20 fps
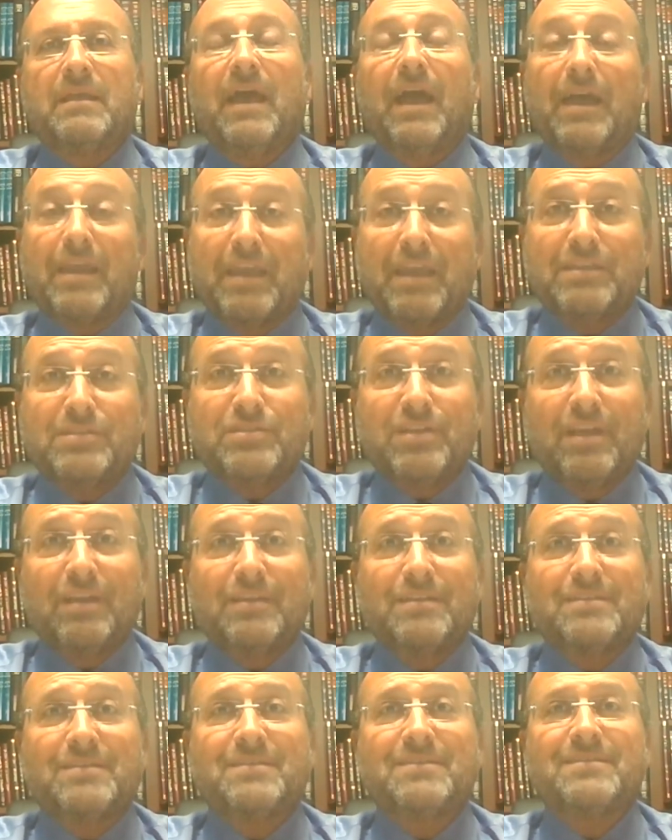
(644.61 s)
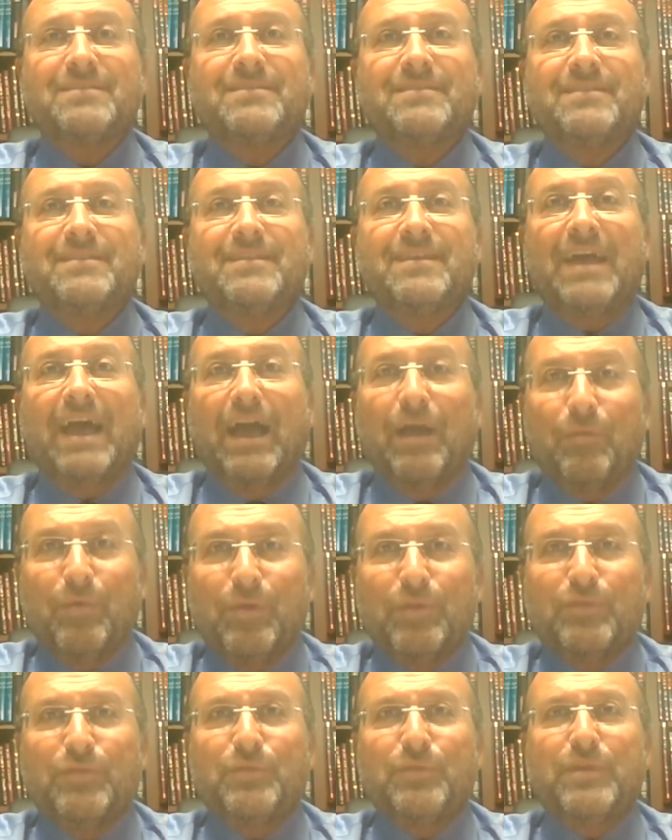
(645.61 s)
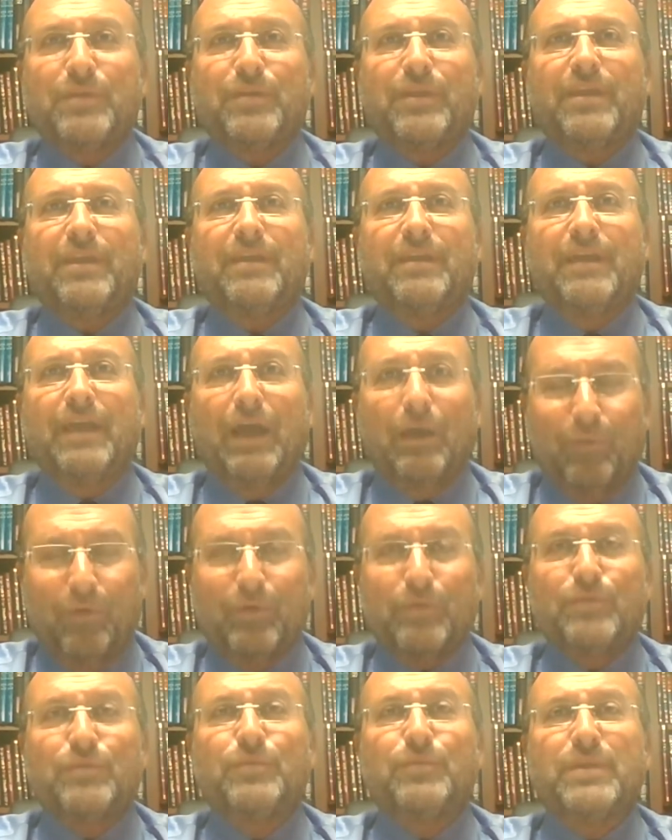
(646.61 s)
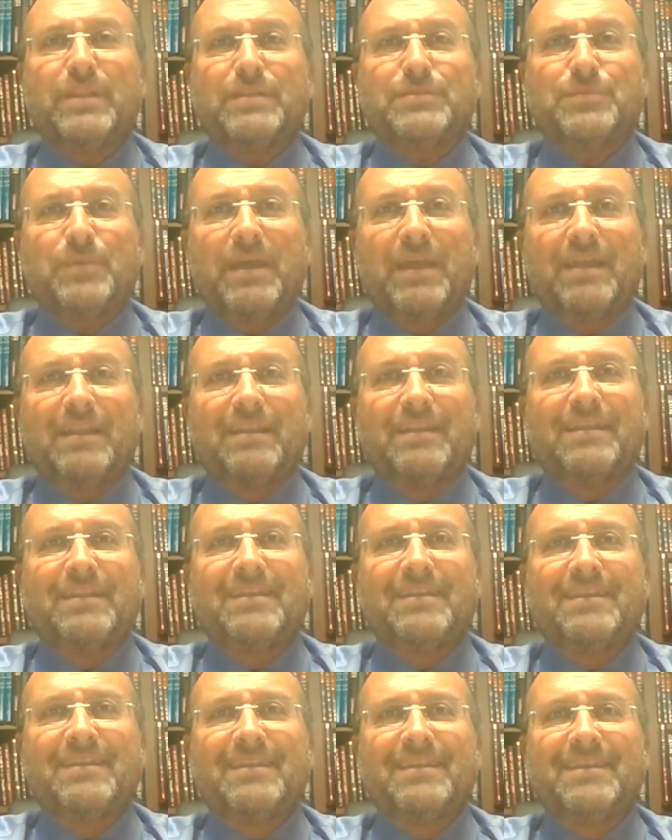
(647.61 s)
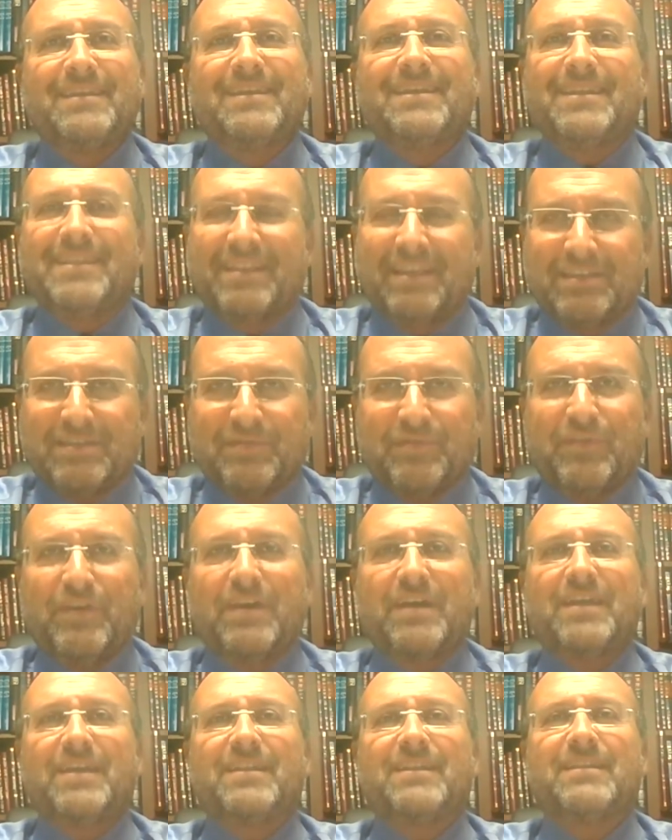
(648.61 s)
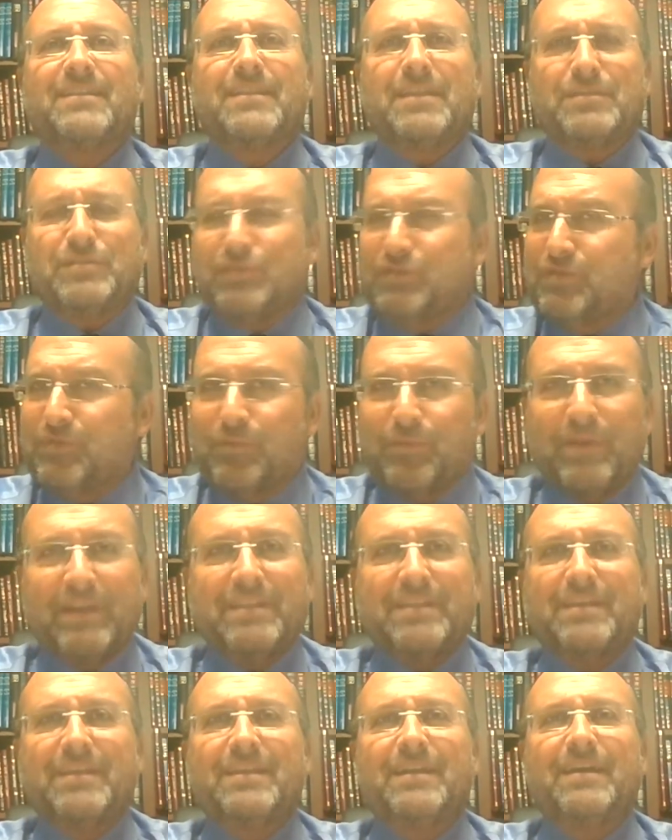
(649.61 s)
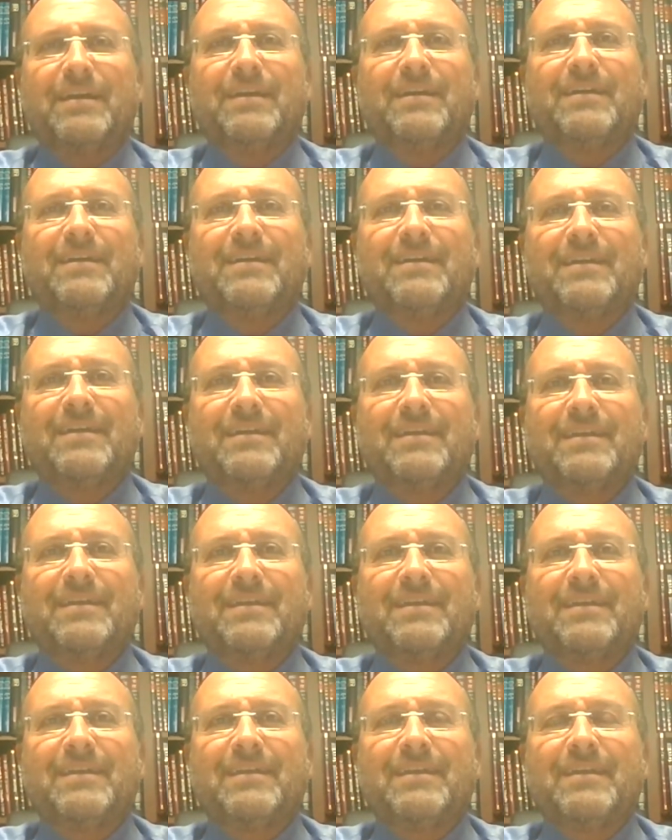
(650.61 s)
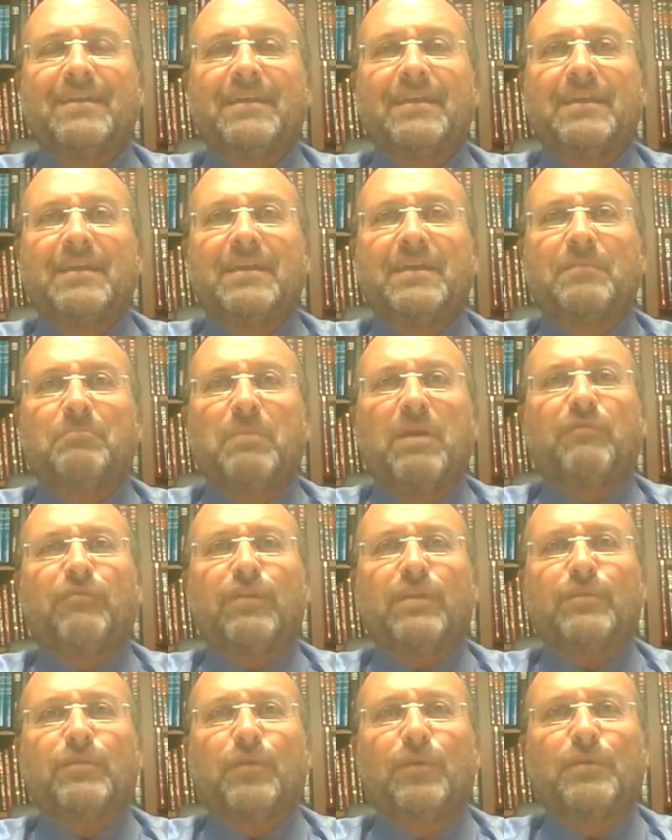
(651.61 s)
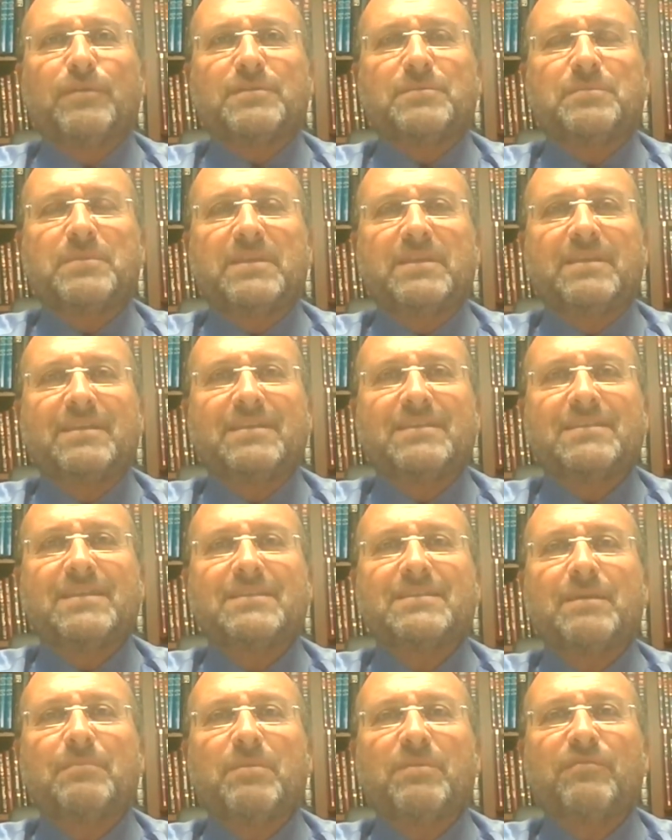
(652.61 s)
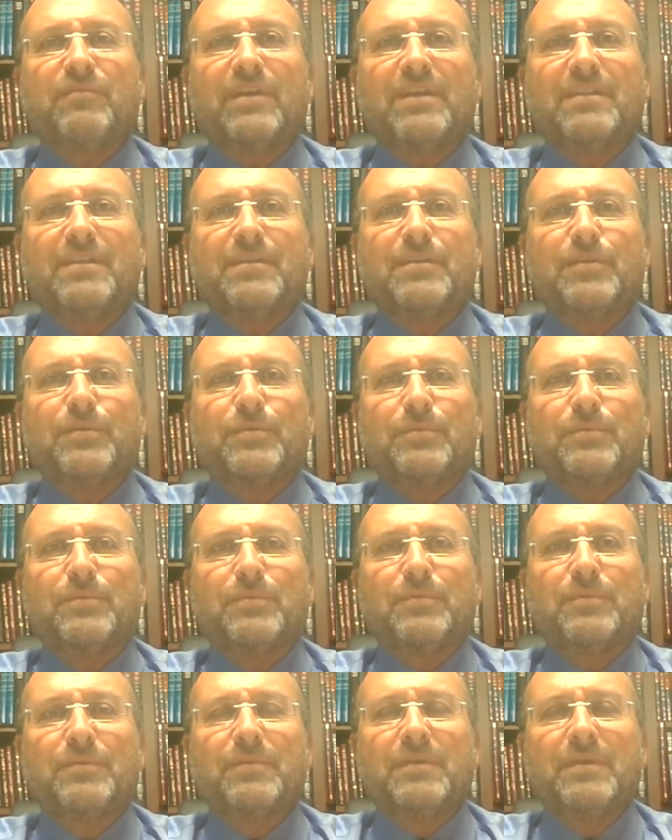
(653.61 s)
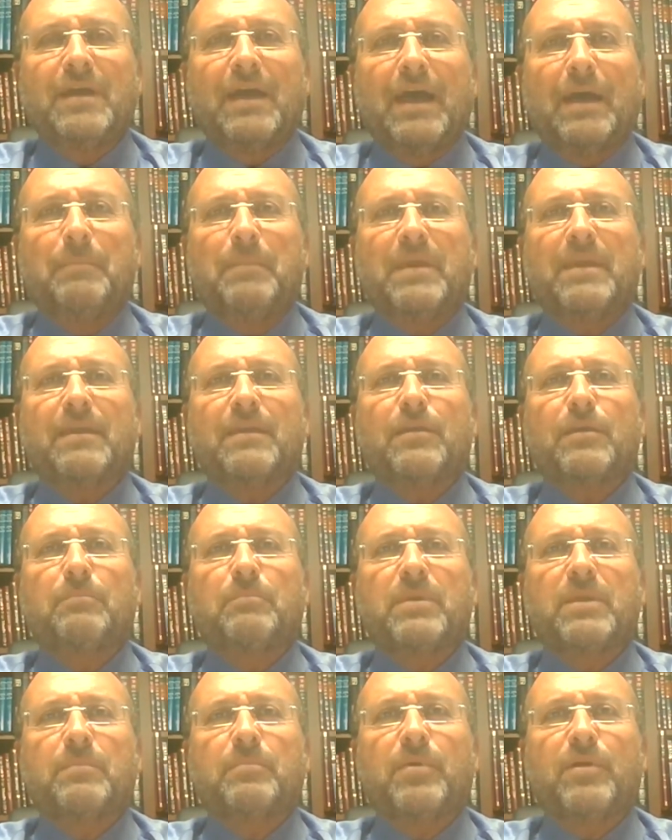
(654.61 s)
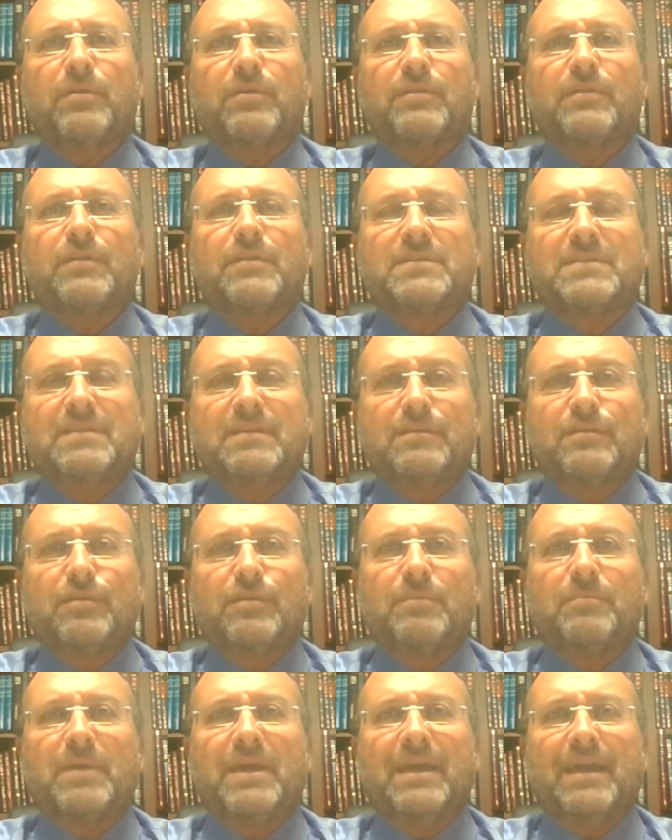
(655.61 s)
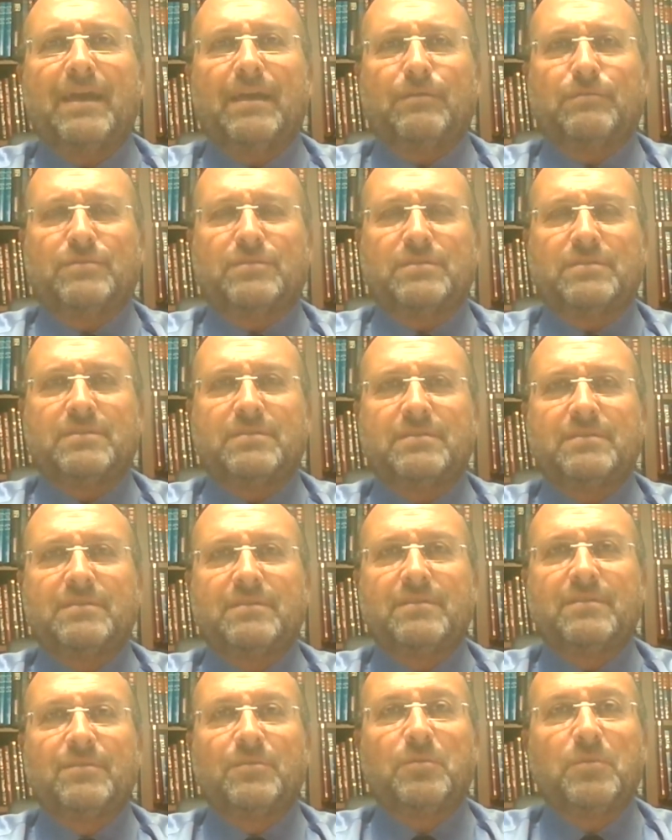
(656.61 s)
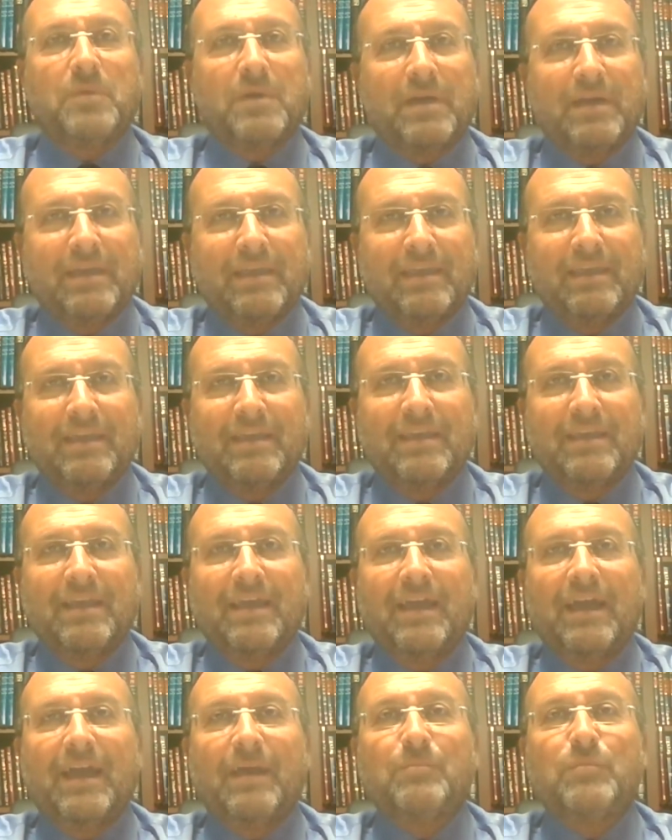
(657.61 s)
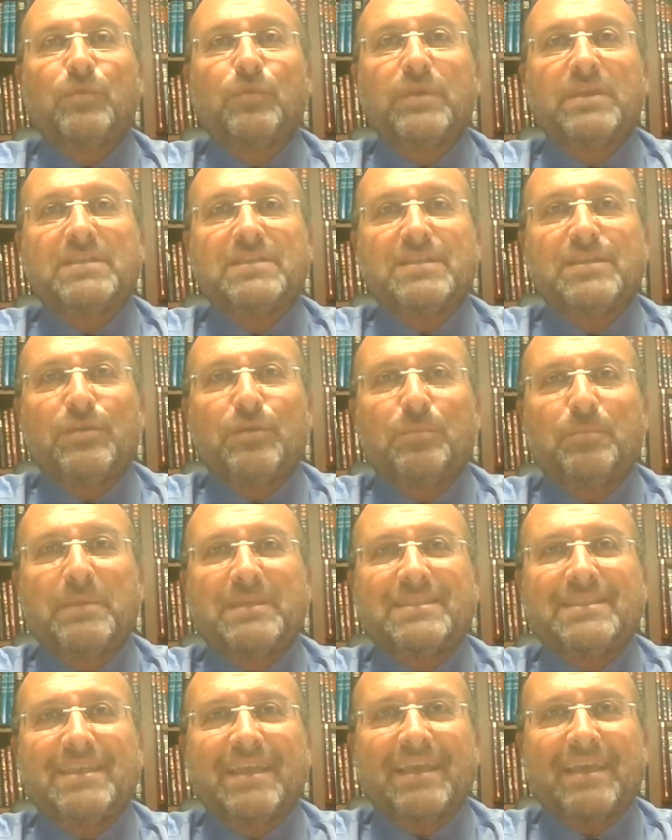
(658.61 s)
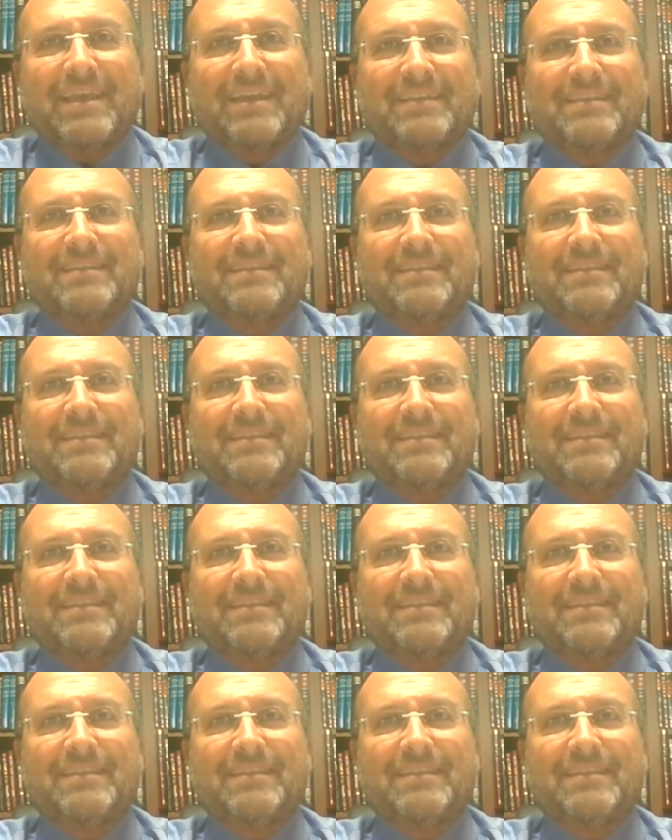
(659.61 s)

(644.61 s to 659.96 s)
I get jealous. I want to do it again. I want to do it as well. That's fine. That's the right kin'ah. My friend calls me, says, I'm inviting you. I'm making a big party, a dinner in my house. Why? I'm doing Siyum Masechet.